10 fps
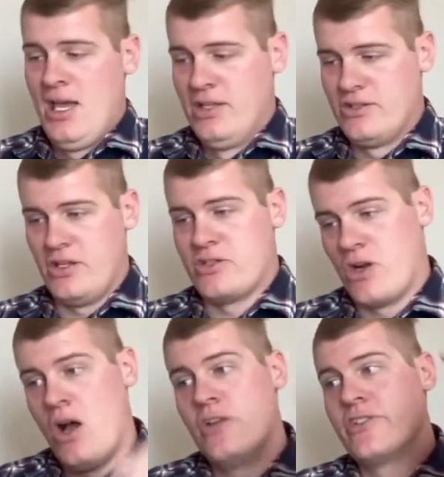So you should
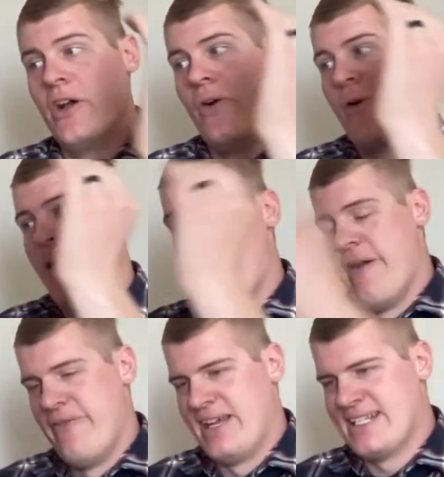also
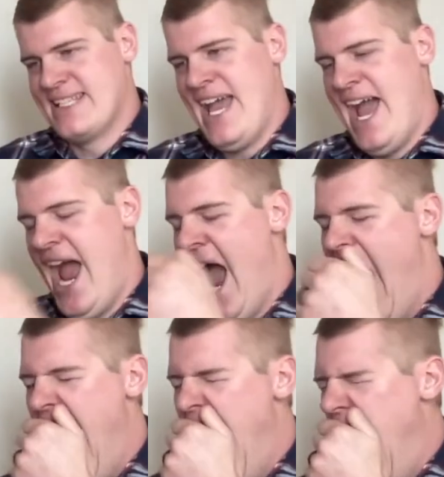fix that.
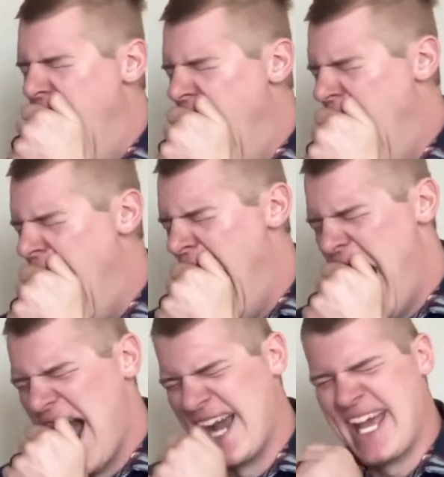
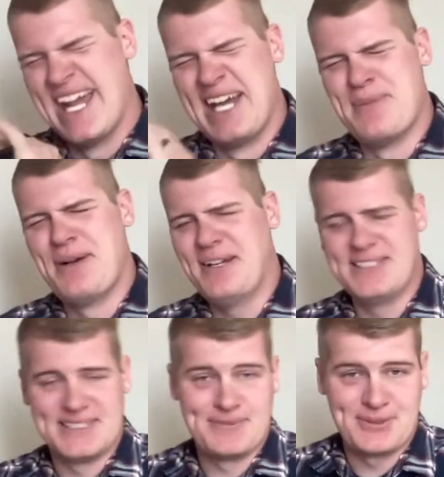Again, I
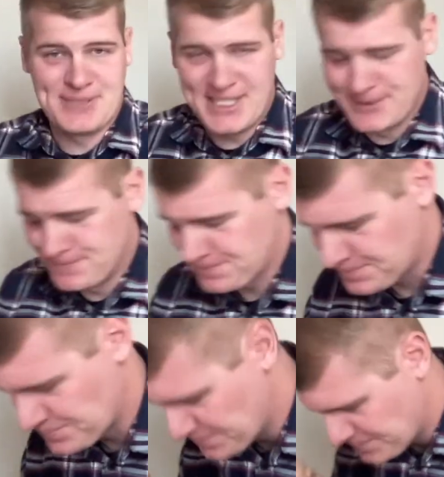apologize, I'm so tired.
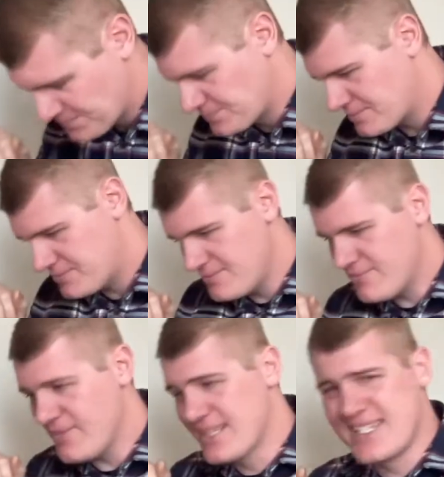
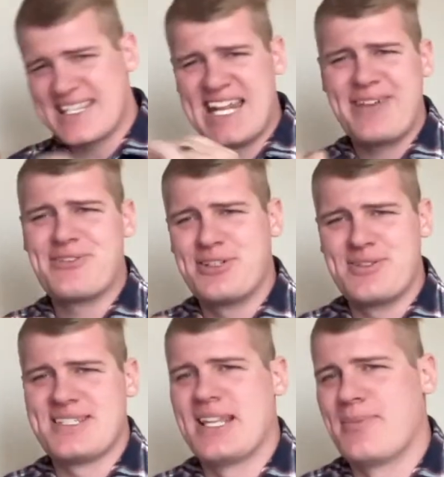It's like that afternoon
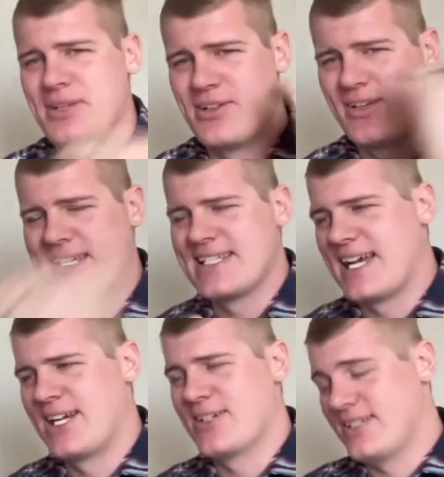slump, you get
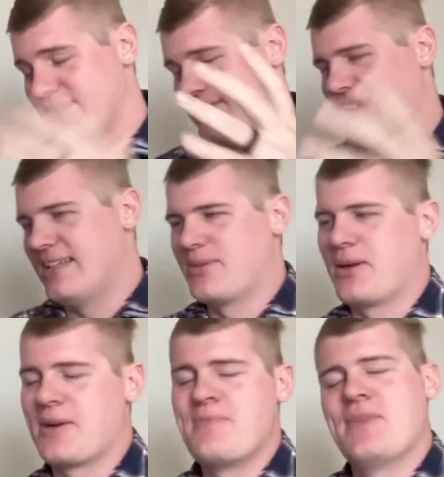tired, and yeah, there we
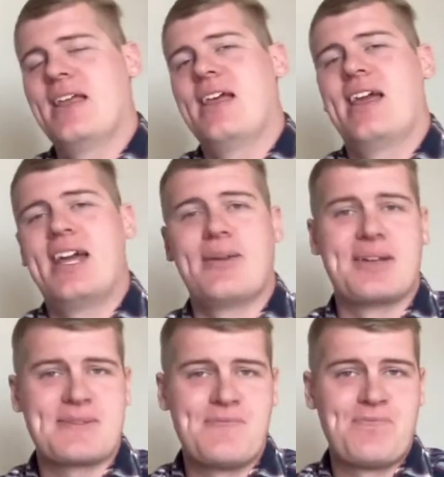are.
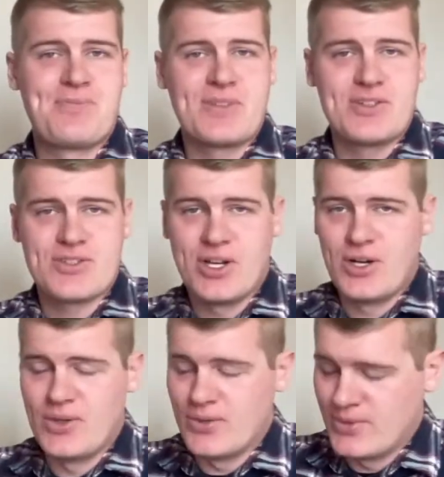Anyways,
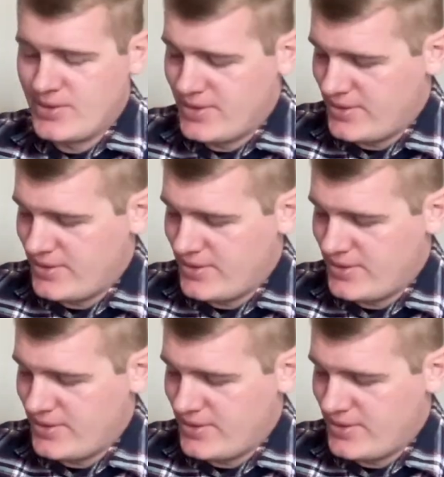so